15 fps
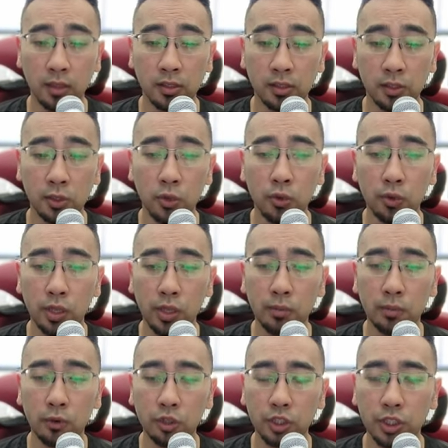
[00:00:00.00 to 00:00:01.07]
no
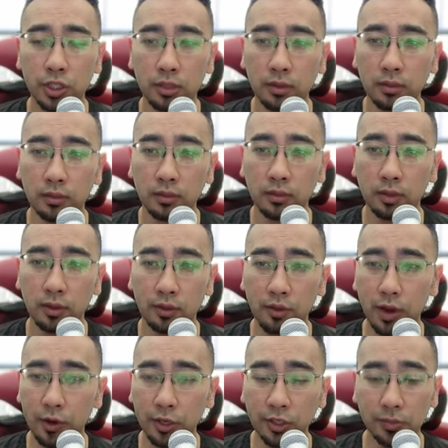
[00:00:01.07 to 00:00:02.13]
emotion. There
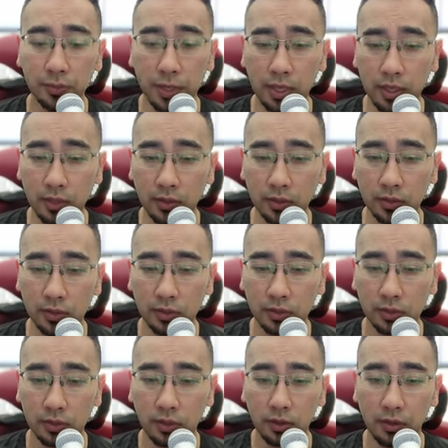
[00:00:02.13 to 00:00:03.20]
is peace.
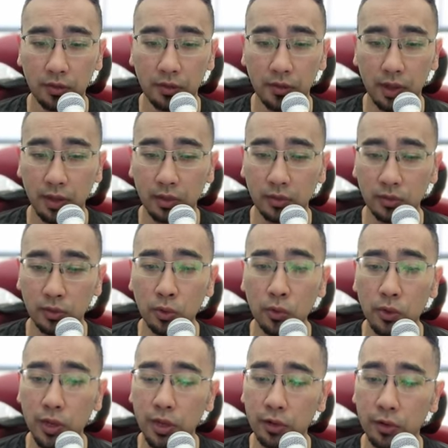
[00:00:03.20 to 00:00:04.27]
There is no
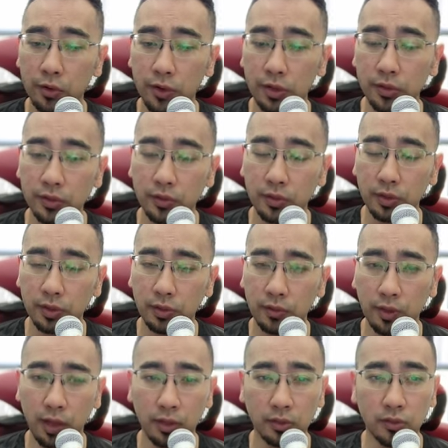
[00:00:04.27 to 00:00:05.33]
ignorance. There
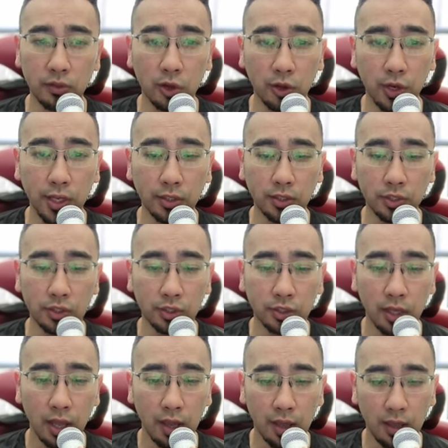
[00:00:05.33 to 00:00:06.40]
is knowledge.
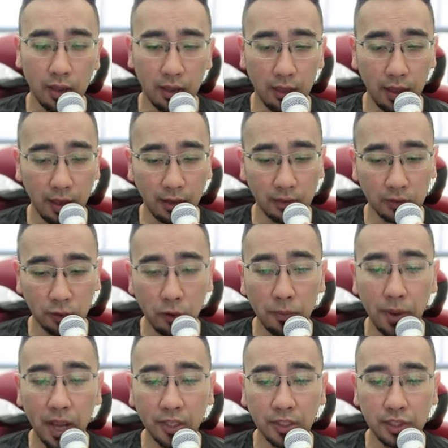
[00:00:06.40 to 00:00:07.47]
There is no
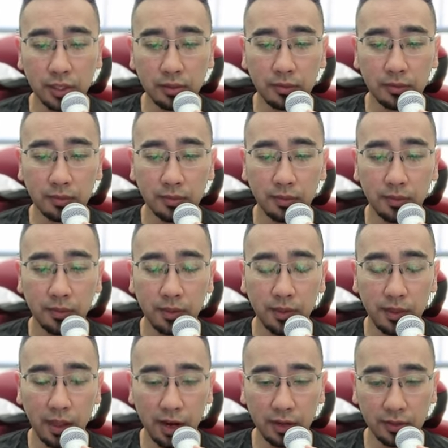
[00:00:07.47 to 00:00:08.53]
passion.
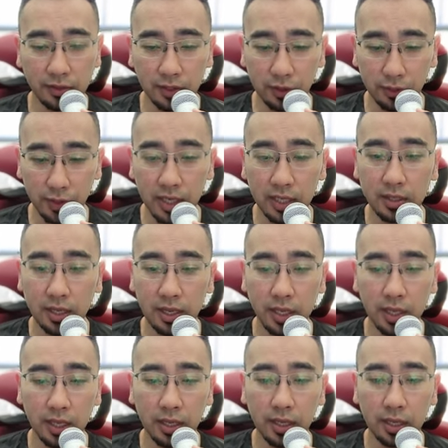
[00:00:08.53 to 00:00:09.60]
There is serenity.
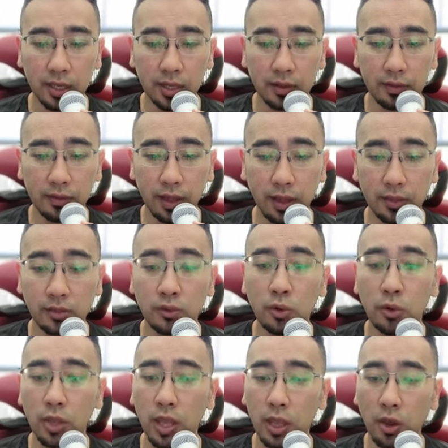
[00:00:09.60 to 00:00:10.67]
There is no
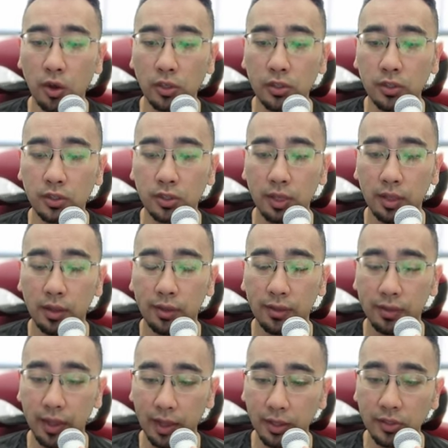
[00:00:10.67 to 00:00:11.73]
chaos.
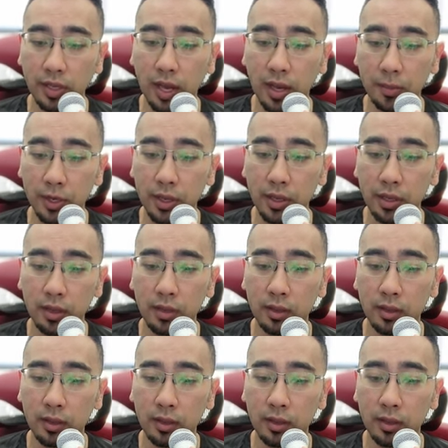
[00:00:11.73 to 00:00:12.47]
There is harmony.